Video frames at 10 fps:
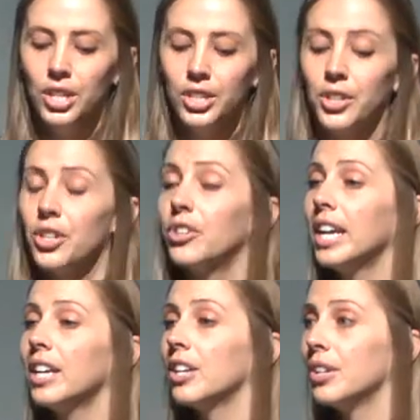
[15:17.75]
So the
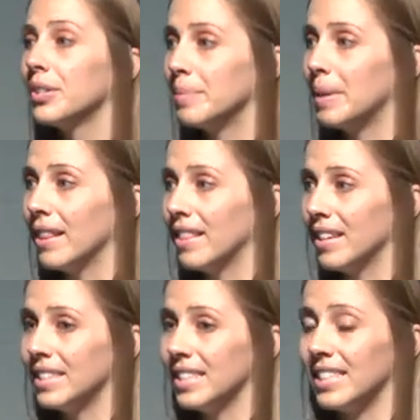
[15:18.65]
great news about
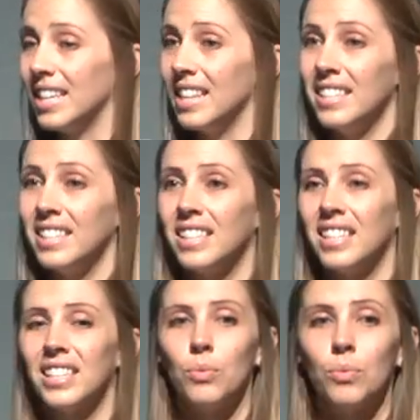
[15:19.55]
this is that this
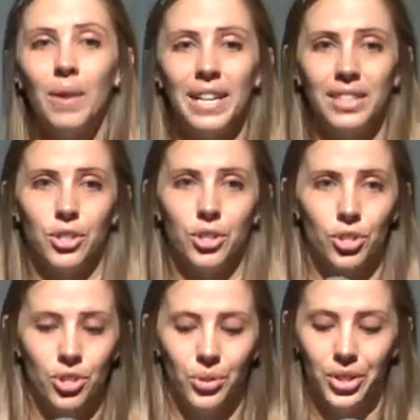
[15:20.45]
doesn't rest on your
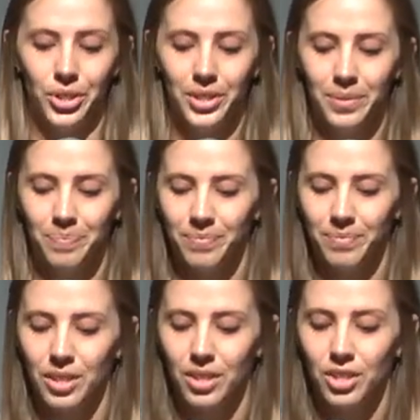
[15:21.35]
shoulders.
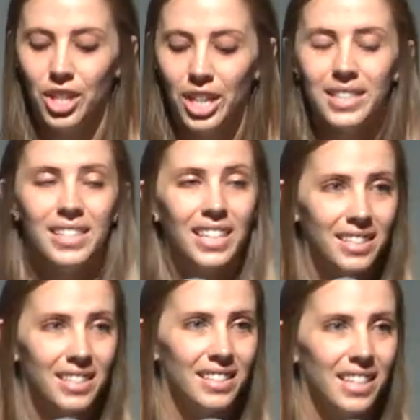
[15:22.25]

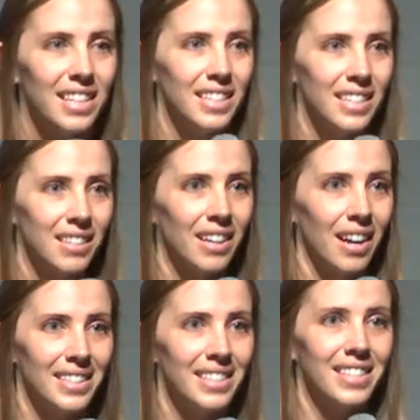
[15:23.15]
Justice is in
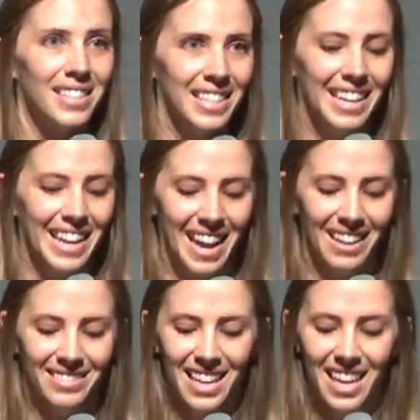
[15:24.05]
God's
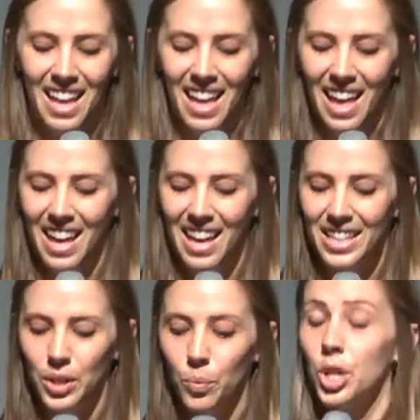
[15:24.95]
DNA.
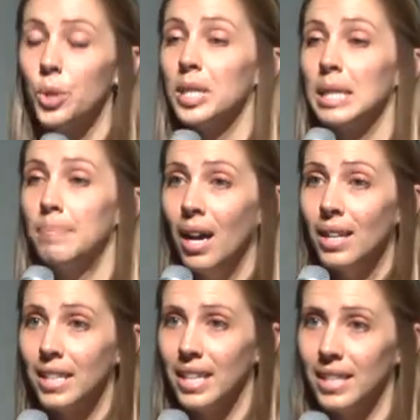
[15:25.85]
And when you
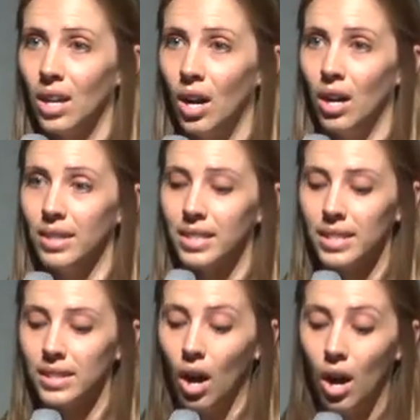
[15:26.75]
respond to his call, to
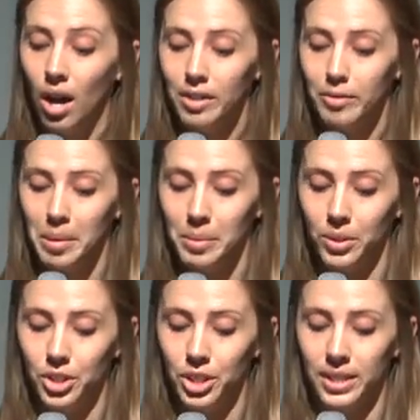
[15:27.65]
this call of
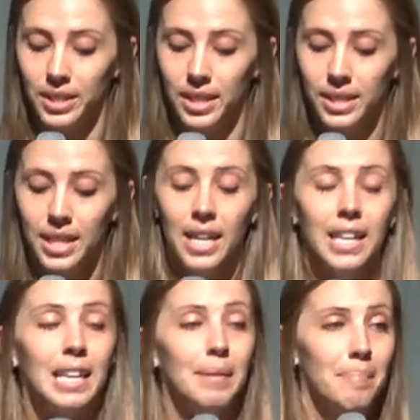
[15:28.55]
biblical justice,
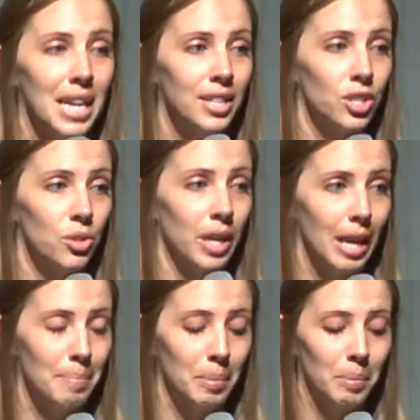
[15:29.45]
he makes you
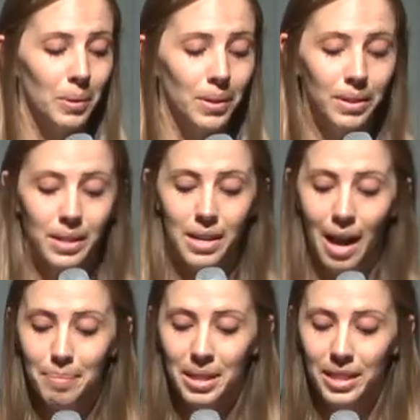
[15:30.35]
capable
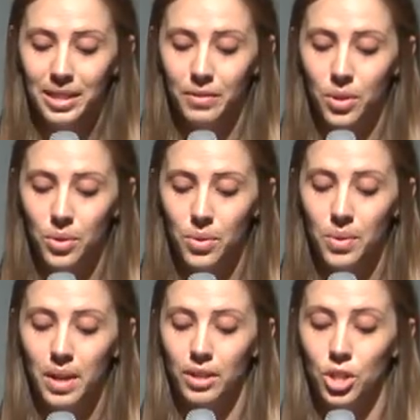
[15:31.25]
not because of
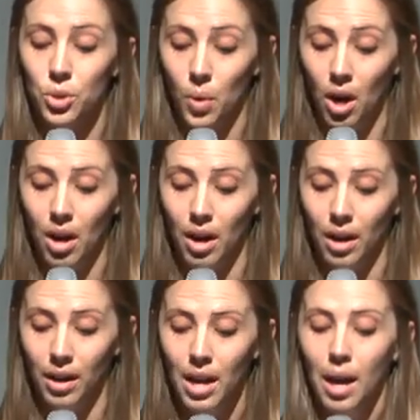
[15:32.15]
who you
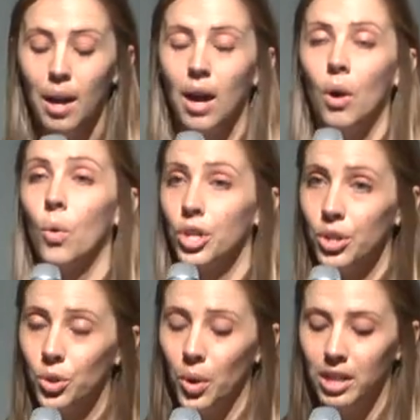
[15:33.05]
are or
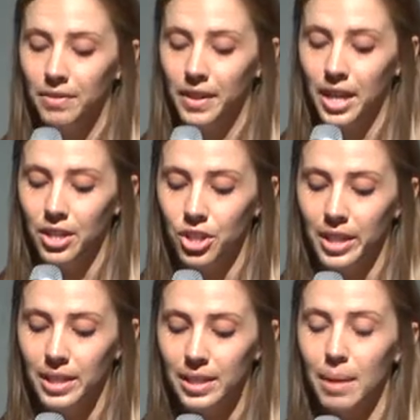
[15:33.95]
your
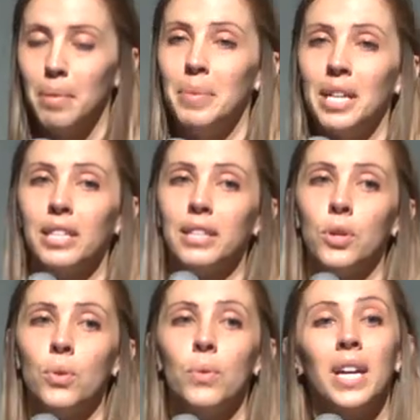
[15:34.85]
qualifications, but because of
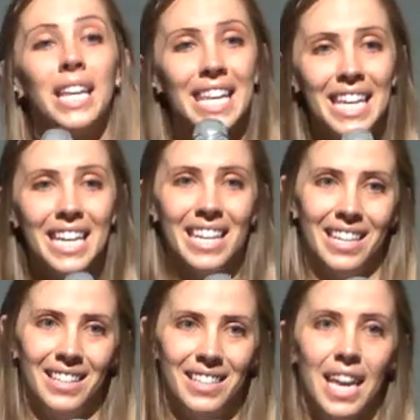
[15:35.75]
who he
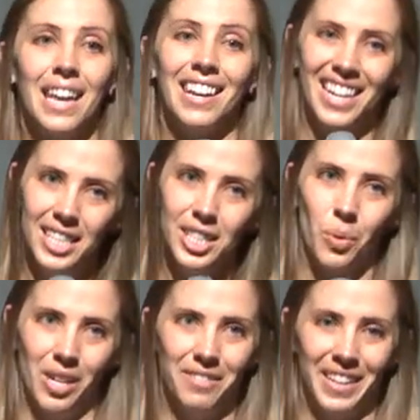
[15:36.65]
is and his
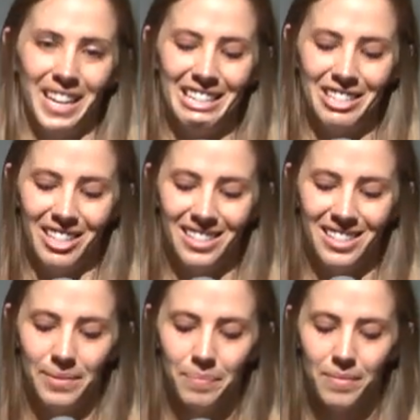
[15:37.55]

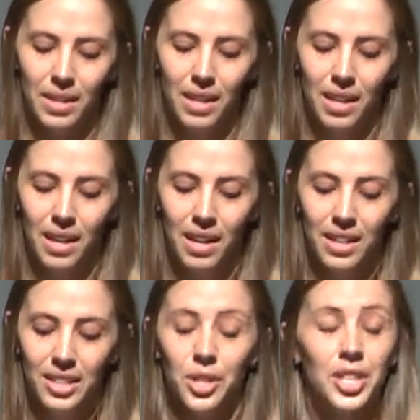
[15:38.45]
qualifications.
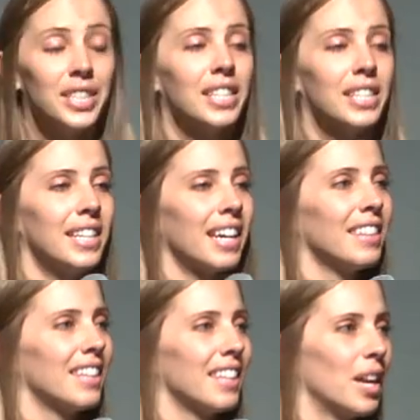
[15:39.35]
So this is the
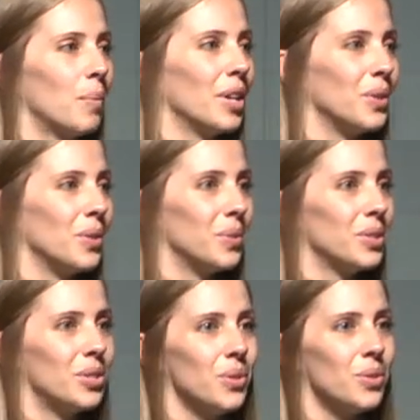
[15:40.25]
second thing that I want you
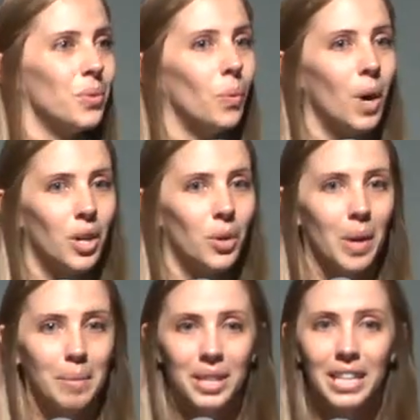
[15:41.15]
to walk
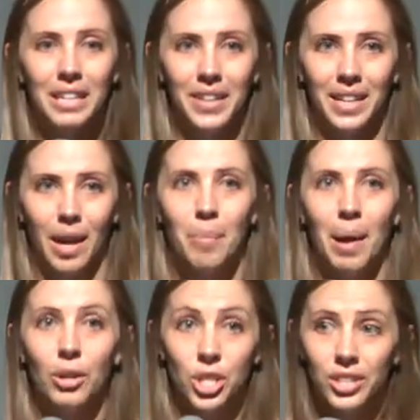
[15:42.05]
away believing
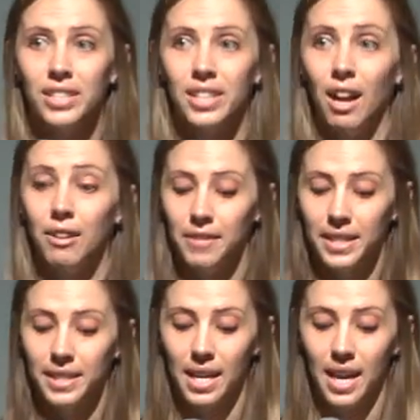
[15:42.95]
about yourself,
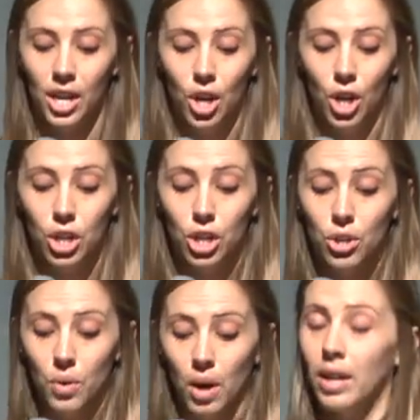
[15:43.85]
is that
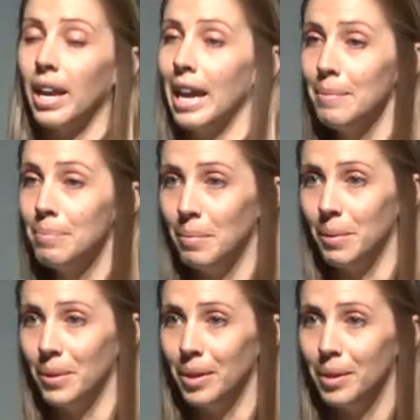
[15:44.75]
you are
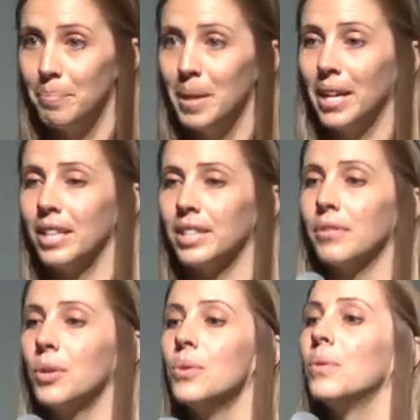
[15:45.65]
capable because of
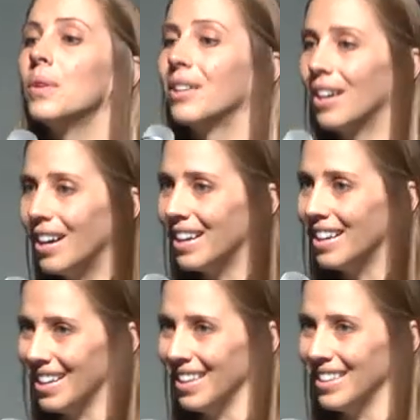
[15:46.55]
who God
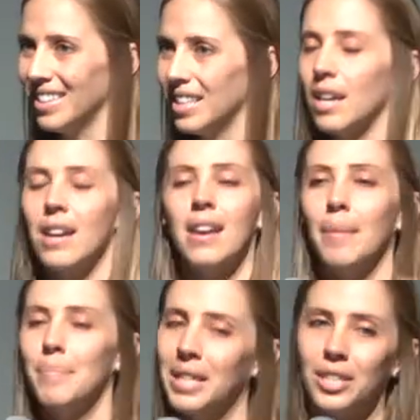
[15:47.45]
is,
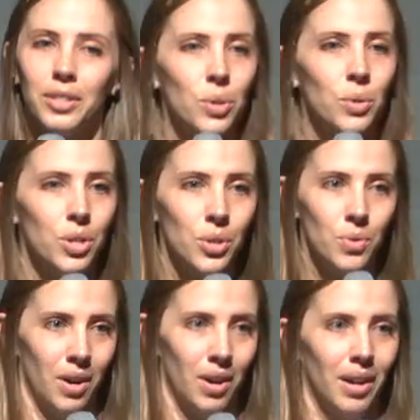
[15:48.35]
not because of who
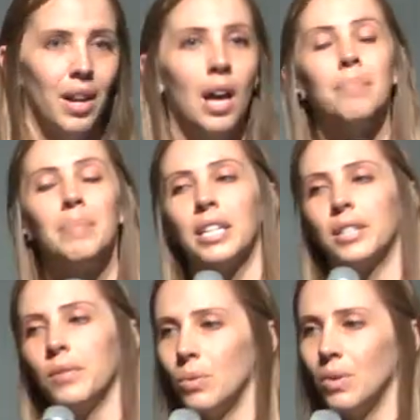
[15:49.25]
you are, because
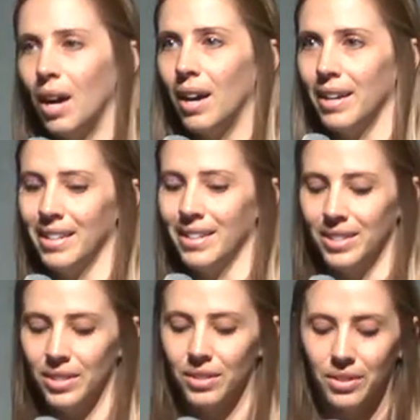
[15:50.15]
of who God
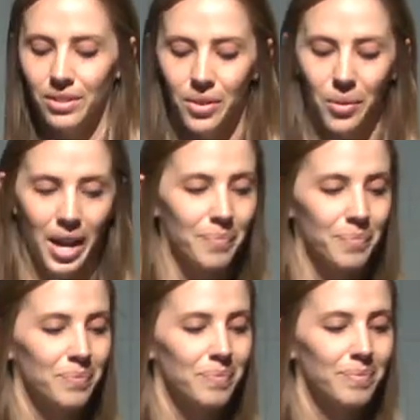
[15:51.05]
is,
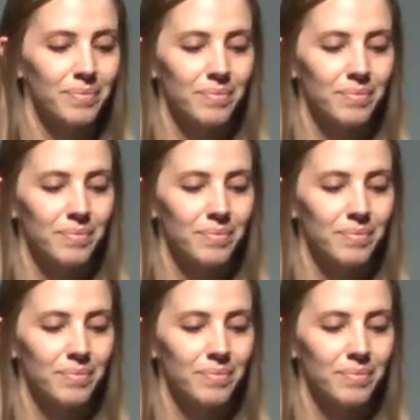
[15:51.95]
okay?